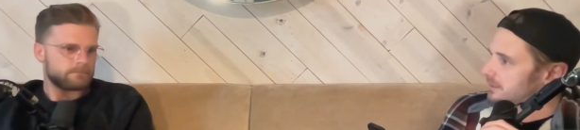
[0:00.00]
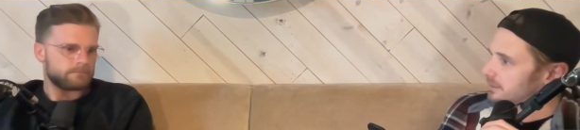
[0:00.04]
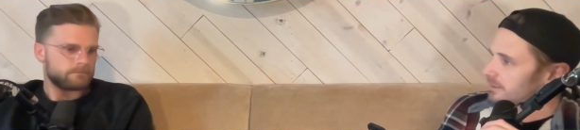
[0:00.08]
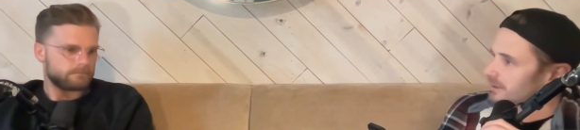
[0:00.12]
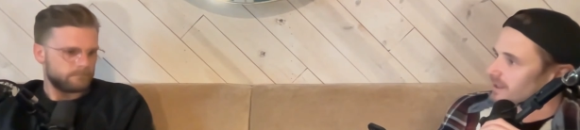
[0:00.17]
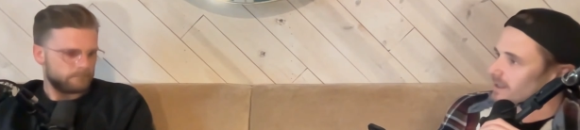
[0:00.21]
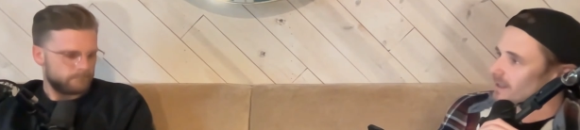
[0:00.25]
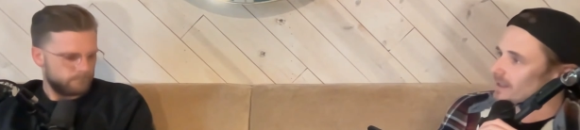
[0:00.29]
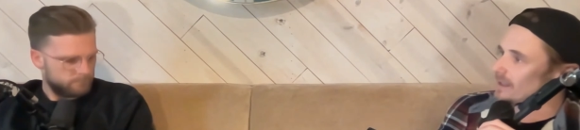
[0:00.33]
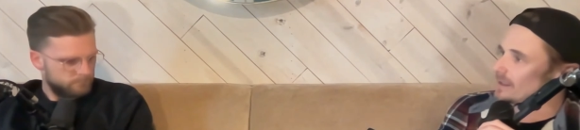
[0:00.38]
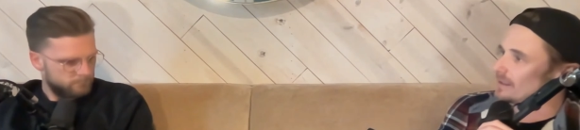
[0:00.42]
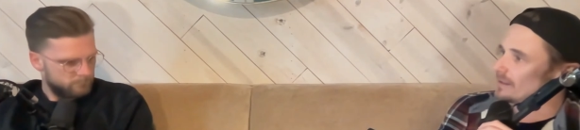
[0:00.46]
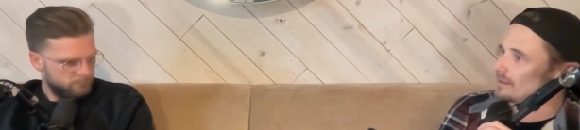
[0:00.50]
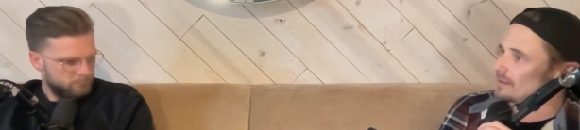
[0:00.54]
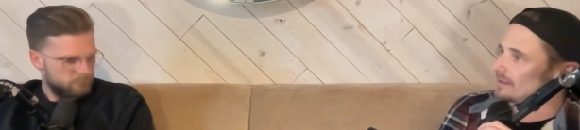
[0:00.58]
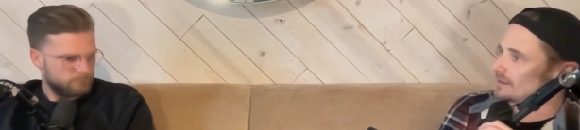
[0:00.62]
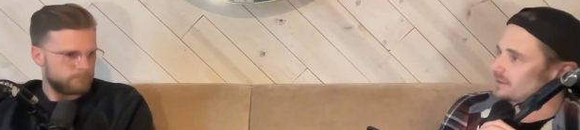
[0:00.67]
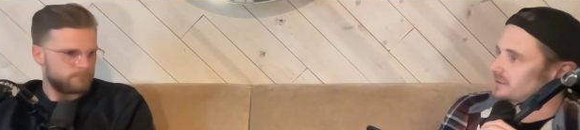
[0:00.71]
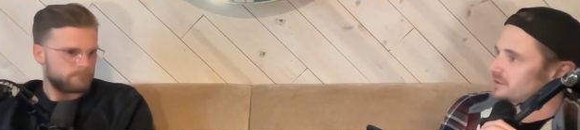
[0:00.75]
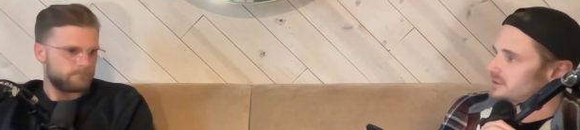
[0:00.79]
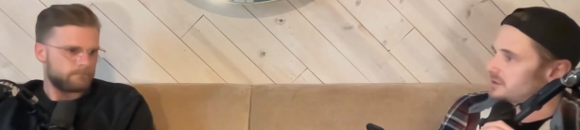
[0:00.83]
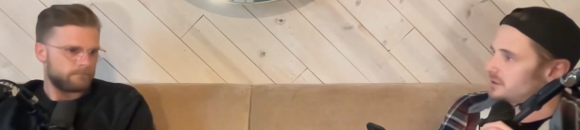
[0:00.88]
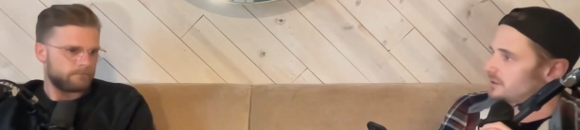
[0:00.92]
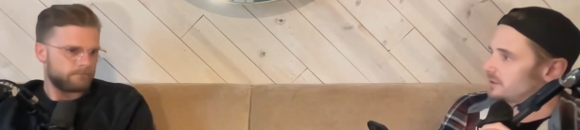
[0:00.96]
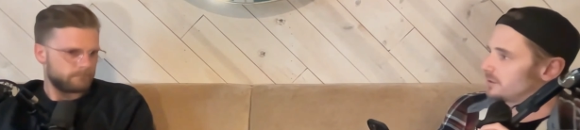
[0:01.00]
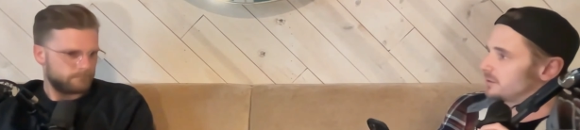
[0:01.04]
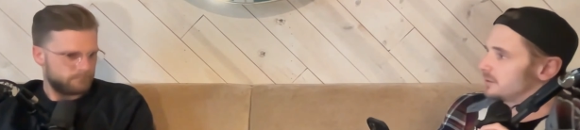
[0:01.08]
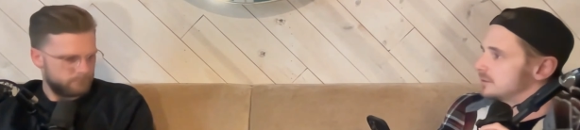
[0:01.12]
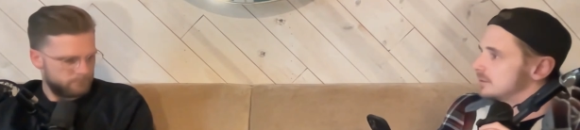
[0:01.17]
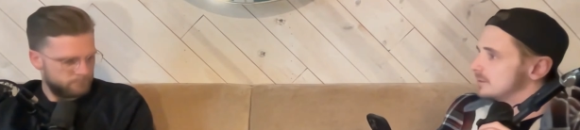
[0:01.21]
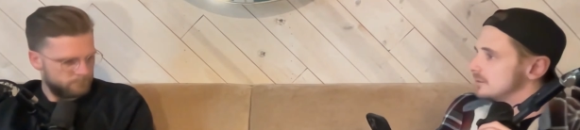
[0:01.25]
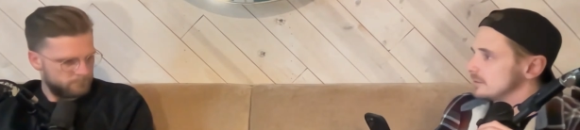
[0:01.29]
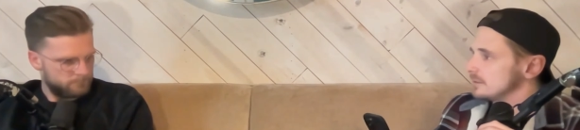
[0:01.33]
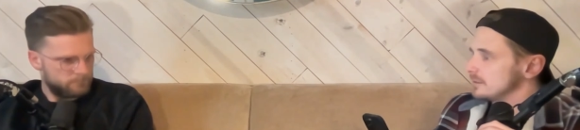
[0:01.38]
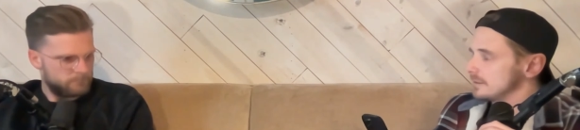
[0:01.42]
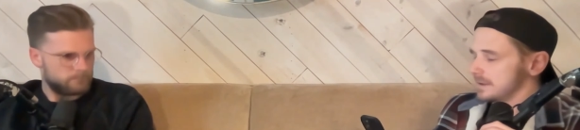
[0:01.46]
Speaker 1: read, listen
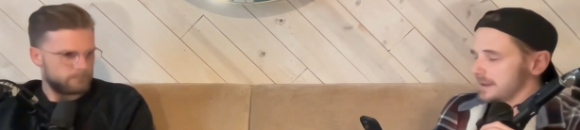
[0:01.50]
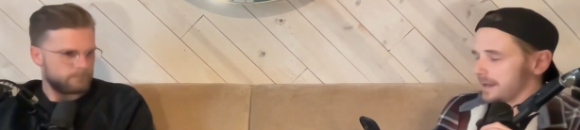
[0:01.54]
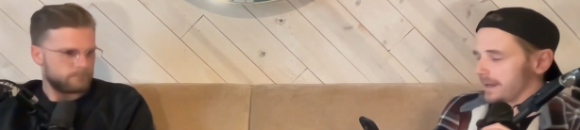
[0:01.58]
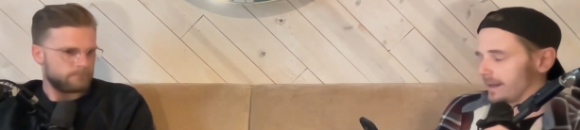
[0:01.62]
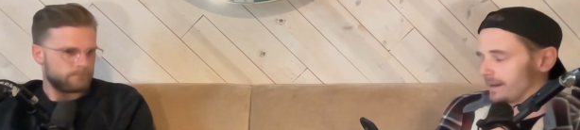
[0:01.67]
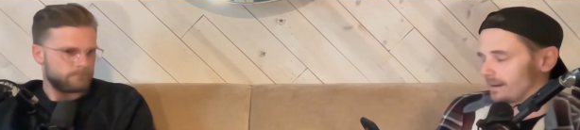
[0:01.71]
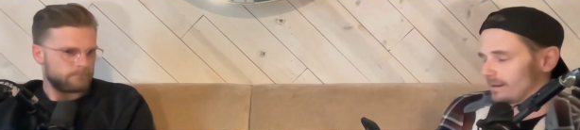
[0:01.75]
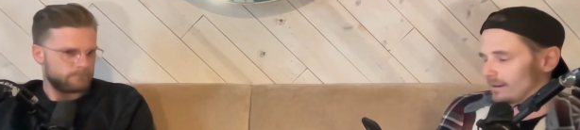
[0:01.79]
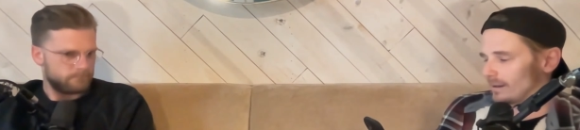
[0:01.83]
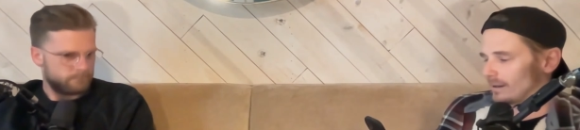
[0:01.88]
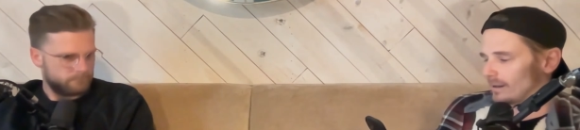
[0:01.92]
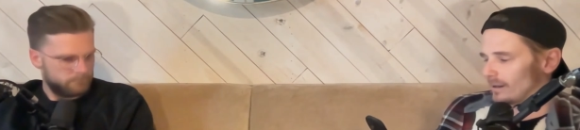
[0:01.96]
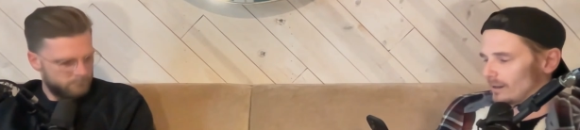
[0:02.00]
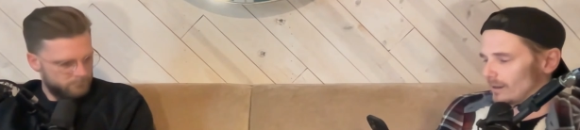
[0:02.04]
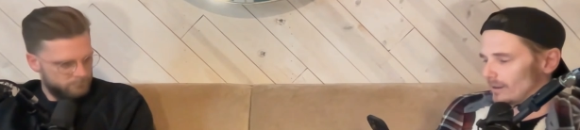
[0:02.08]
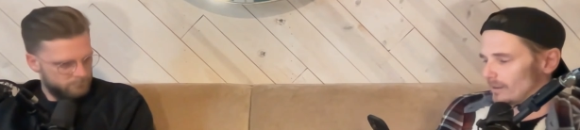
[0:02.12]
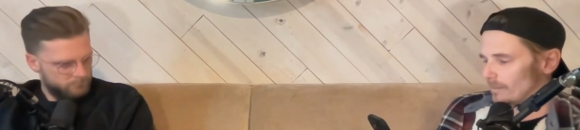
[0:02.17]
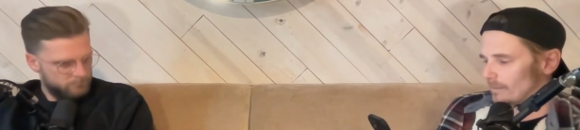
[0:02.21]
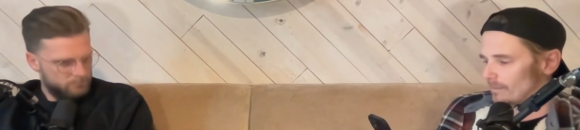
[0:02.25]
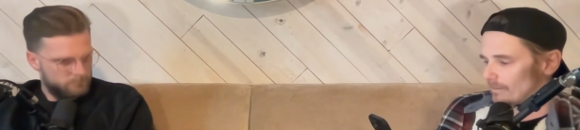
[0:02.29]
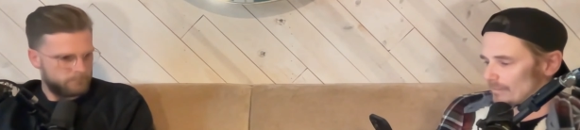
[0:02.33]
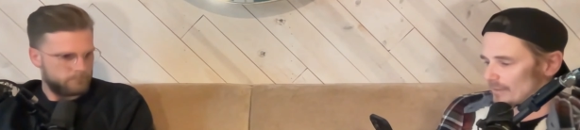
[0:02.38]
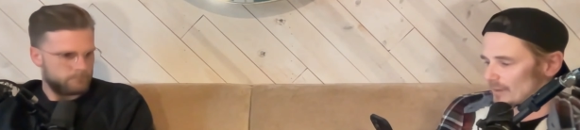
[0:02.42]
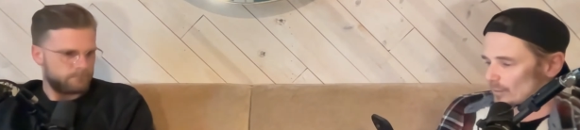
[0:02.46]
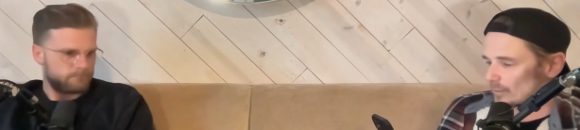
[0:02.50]
to that um,